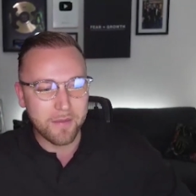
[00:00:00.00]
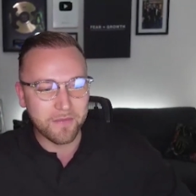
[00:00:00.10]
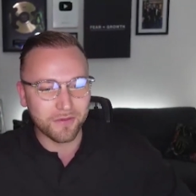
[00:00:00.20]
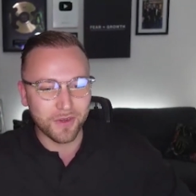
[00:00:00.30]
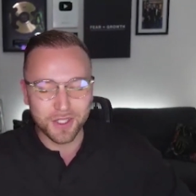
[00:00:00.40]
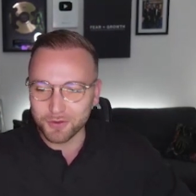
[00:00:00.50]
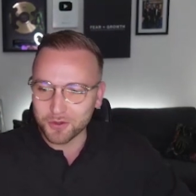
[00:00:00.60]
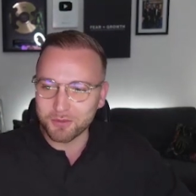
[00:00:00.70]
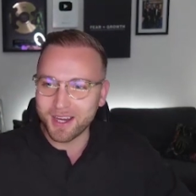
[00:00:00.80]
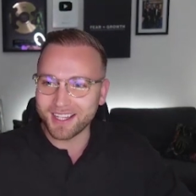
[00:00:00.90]
First of all,
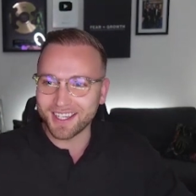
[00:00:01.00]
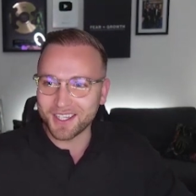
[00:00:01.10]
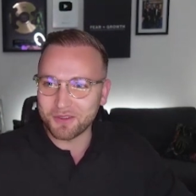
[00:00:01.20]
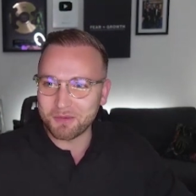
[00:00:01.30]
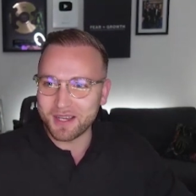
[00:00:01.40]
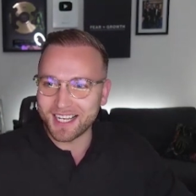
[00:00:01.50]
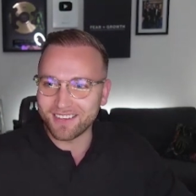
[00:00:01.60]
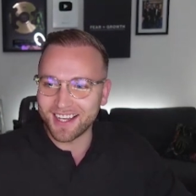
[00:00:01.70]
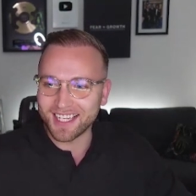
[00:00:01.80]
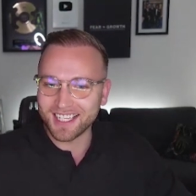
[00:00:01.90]
Jermaine, thank you for being here,
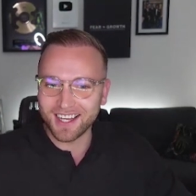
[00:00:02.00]
man.